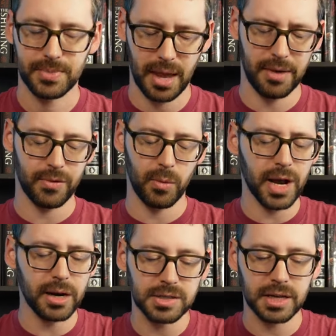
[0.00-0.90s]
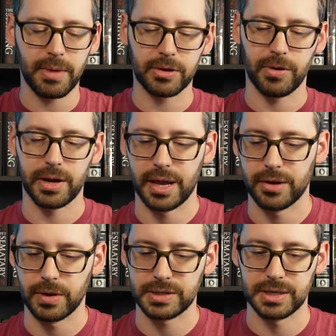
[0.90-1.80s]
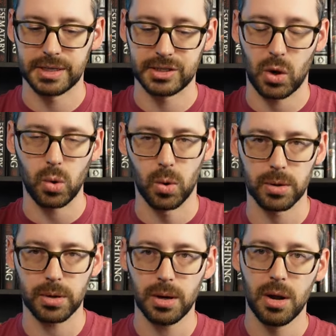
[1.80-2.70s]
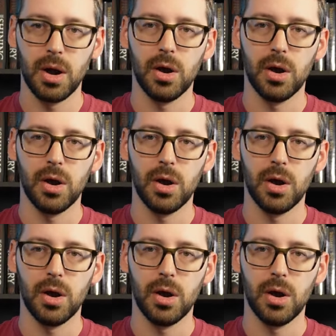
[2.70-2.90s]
And from what I understand about Grady Hendrix is it's horror